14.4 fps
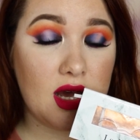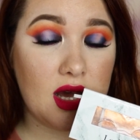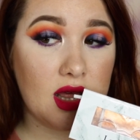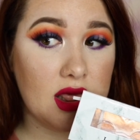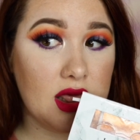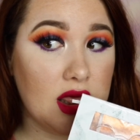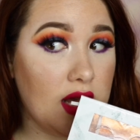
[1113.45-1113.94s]
I
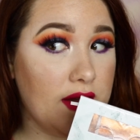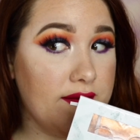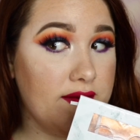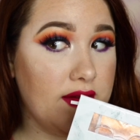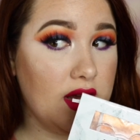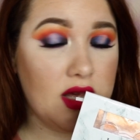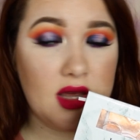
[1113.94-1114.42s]
love
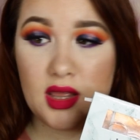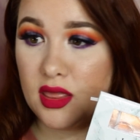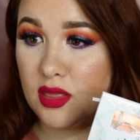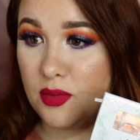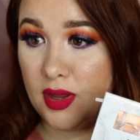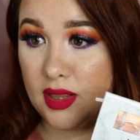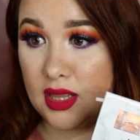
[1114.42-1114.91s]

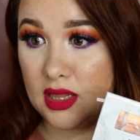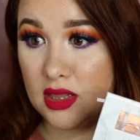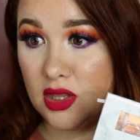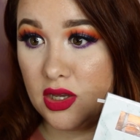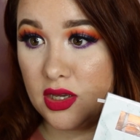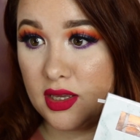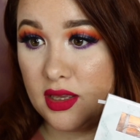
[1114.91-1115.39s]
the way they
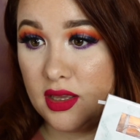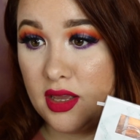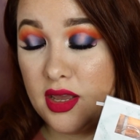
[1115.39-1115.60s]
look.